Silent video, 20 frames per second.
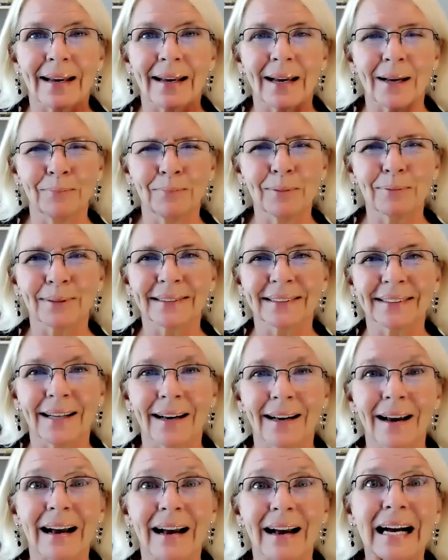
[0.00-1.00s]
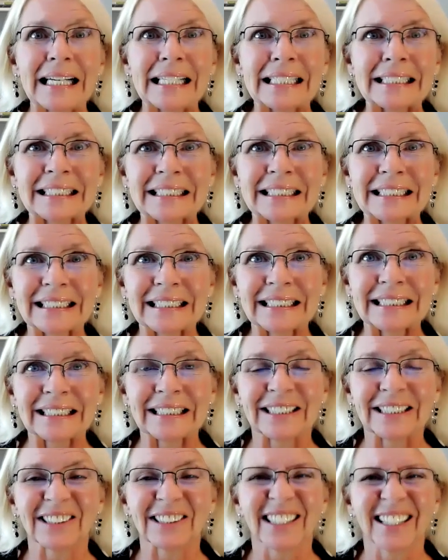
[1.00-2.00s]
And people say,
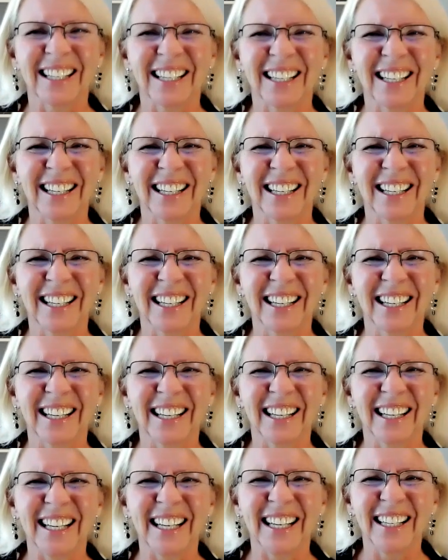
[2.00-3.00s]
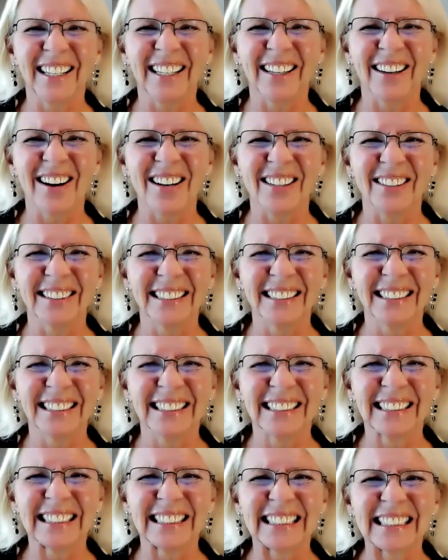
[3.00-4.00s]
oh, Elian,
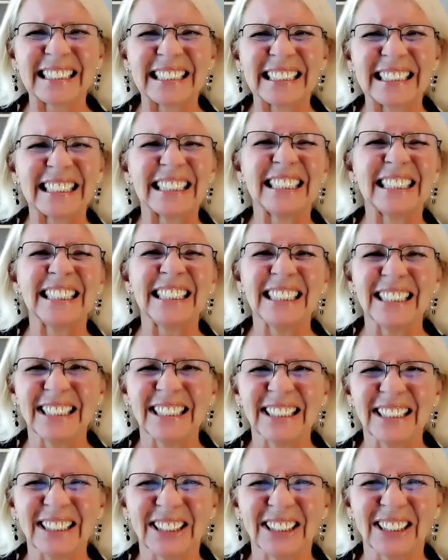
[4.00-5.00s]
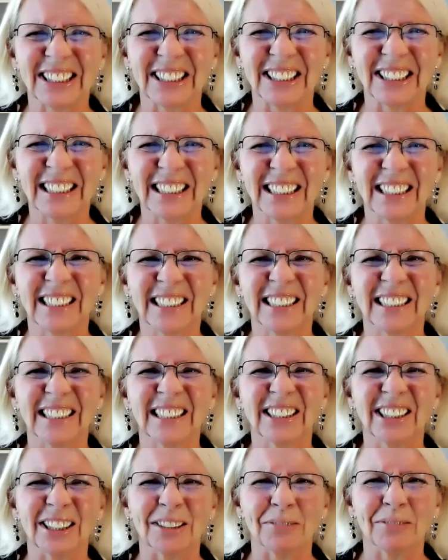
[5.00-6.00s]
ew,
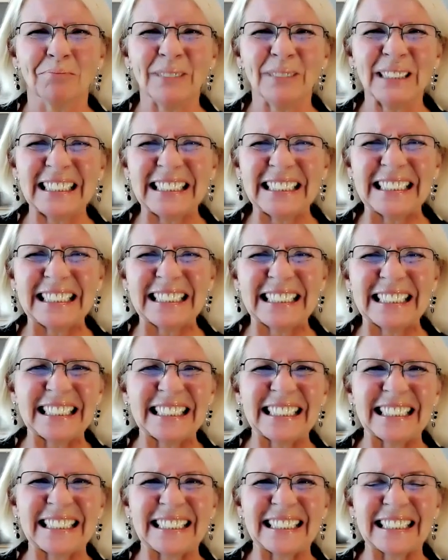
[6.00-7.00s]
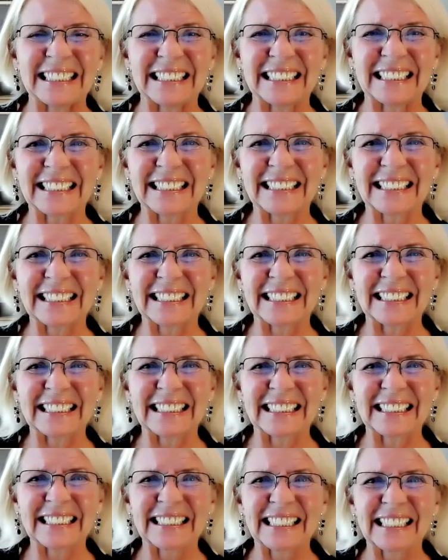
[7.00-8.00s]
she's mean.
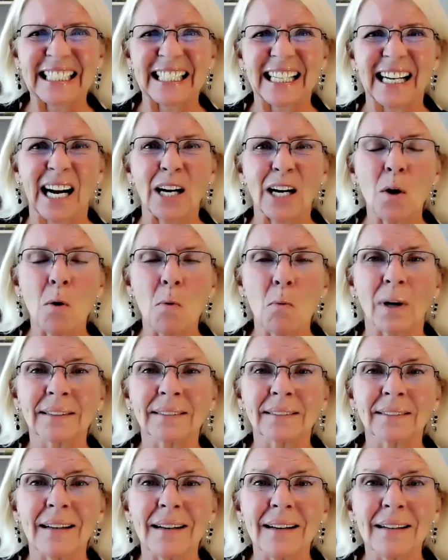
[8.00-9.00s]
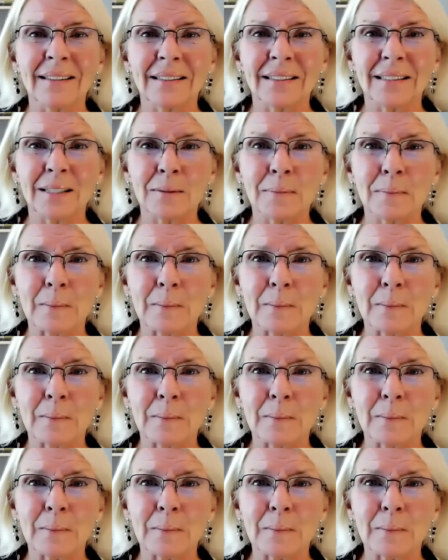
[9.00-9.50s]
I don't want that.